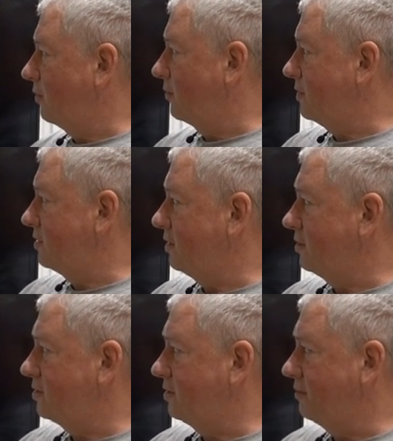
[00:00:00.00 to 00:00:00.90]
we see
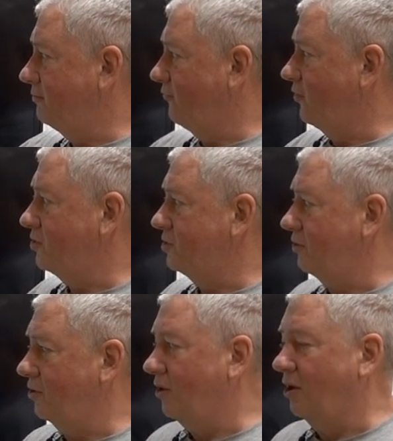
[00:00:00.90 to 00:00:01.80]
is some version of
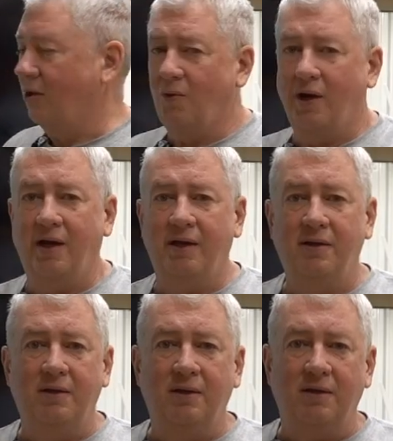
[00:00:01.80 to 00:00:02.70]
the Clark Y
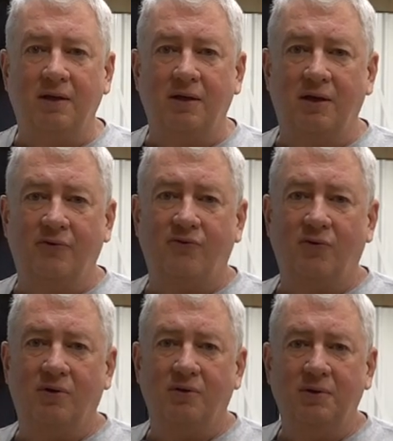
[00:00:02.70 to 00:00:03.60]

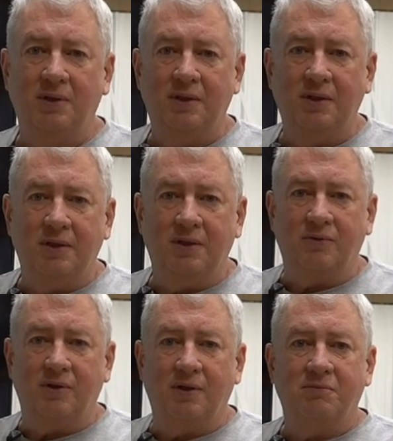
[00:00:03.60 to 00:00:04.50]
airfoil,
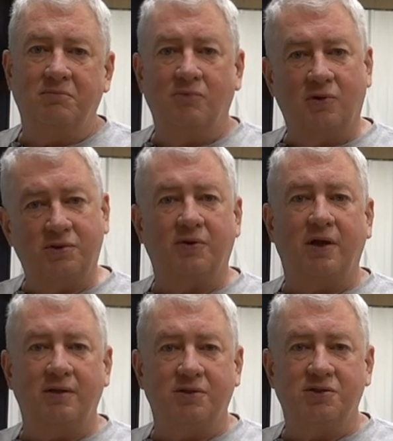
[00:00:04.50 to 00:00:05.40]
okay? Works
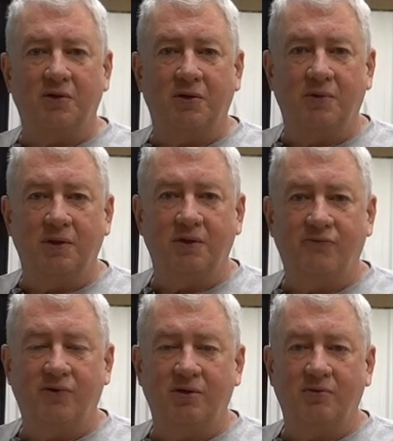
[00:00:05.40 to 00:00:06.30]
great in a straight wing
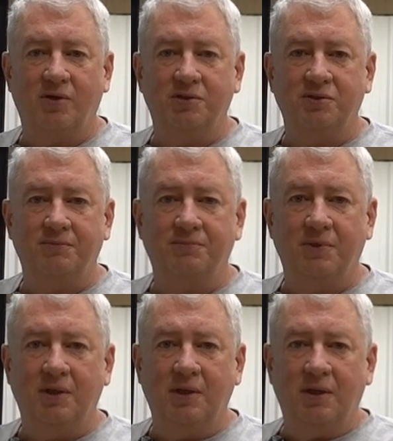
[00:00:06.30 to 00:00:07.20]
configuration.
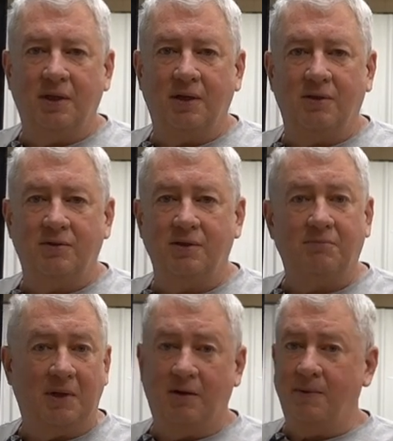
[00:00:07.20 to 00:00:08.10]
They
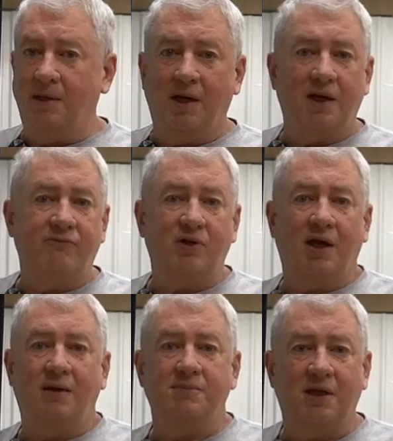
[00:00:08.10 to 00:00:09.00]
may or may not have
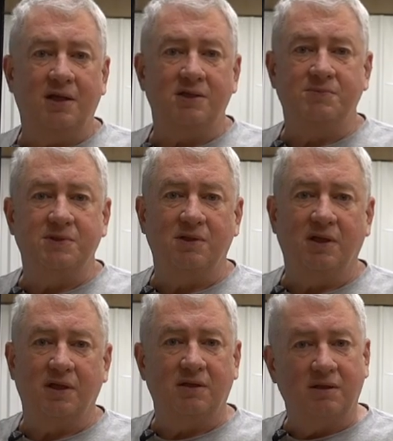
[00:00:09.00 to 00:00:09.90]
enhancements
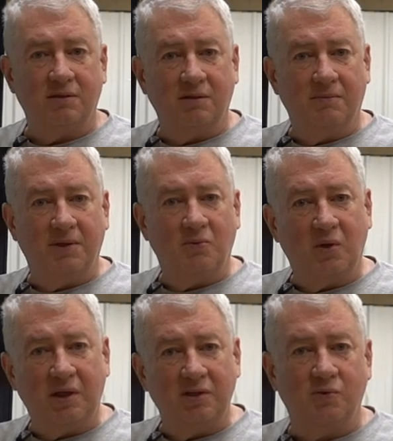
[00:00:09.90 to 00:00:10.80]
like a little bit of
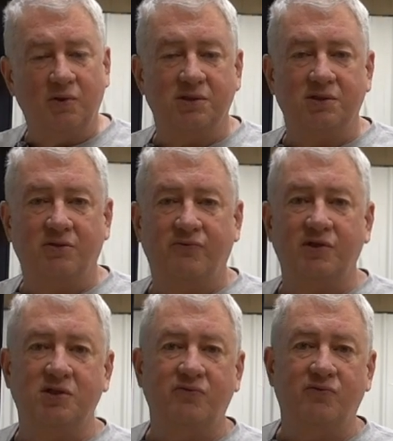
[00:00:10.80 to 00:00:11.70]
wing twist or
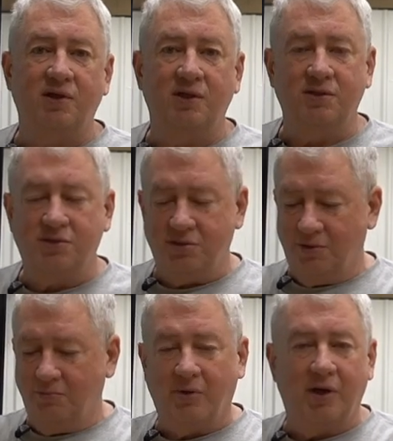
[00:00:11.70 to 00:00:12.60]
VG vanes
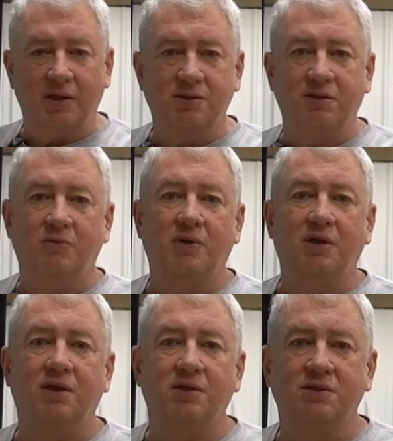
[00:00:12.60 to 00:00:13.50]
or brakes in the
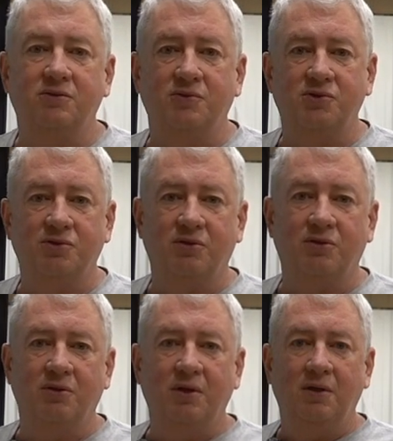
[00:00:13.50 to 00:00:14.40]
wings to
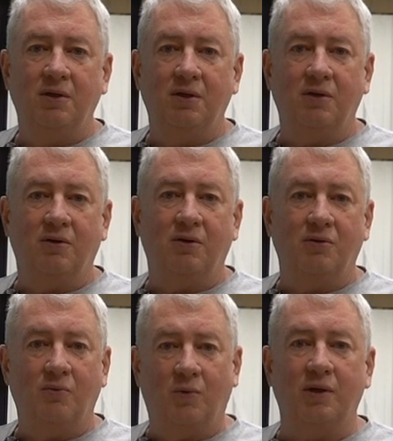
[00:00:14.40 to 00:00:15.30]
ensure
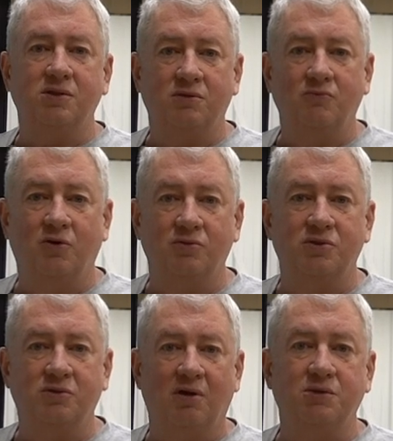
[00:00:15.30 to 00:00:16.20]
the wing root
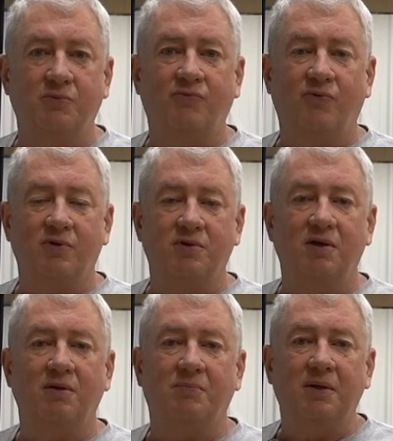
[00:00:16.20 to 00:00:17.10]
stalls before the
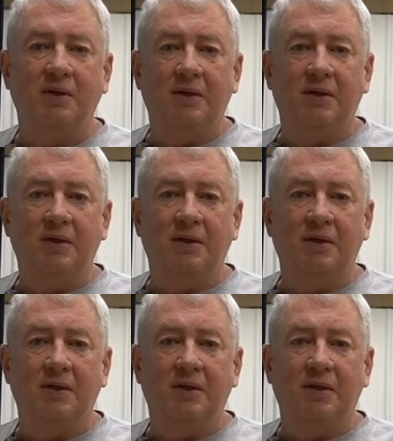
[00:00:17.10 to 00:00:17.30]
tip.